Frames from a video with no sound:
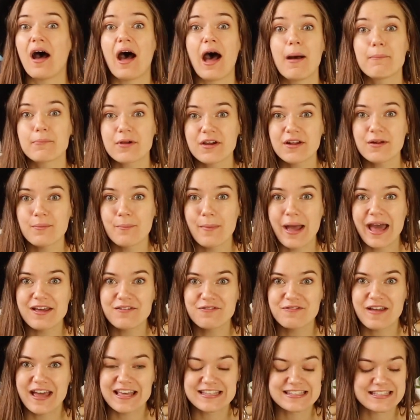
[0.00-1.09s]
I'm gonna
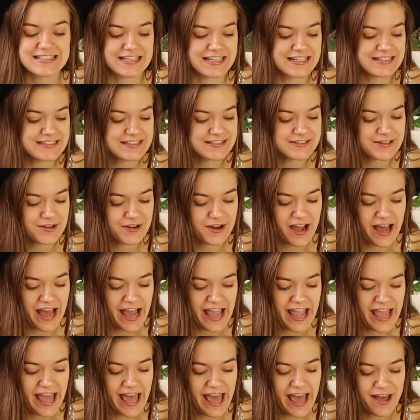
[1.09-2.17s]
manifest it. So
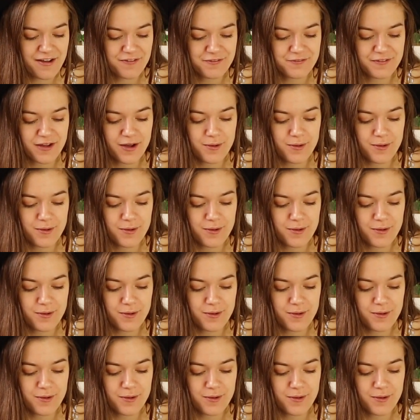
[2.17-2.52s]
I have